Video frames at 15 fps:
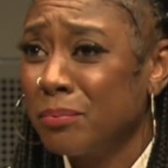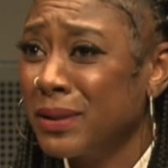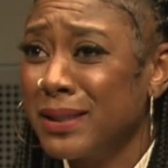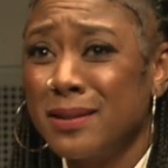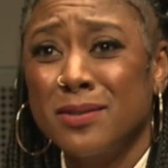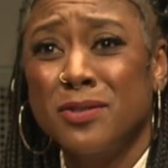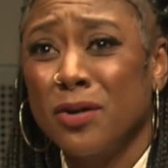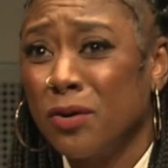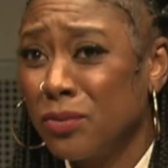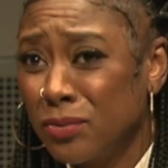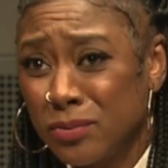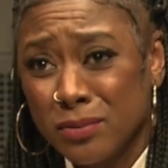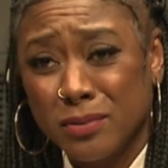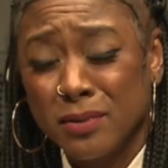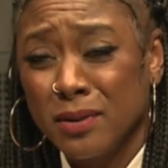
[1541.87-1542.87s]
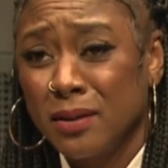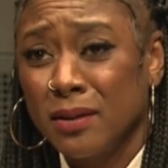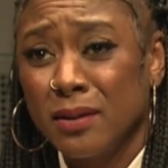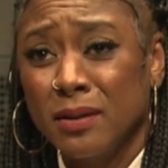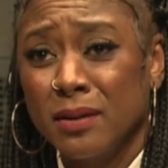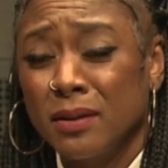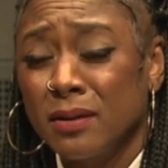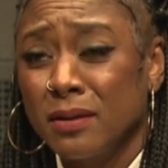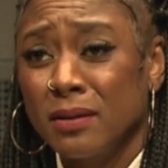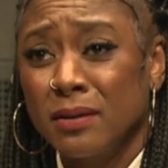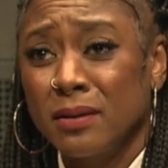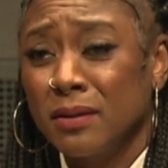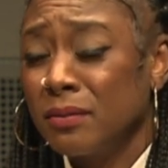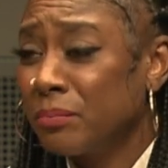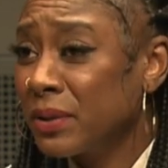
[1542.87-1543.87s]
Please don't.
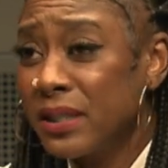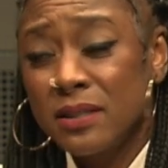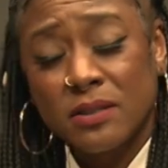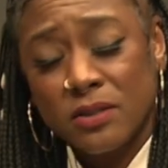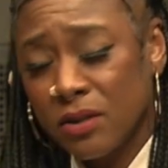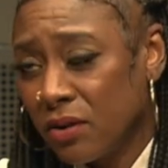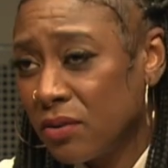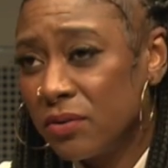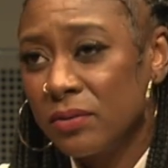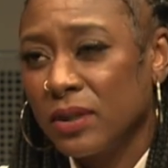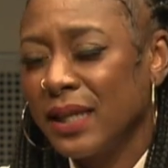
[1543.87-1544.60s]
Please don't.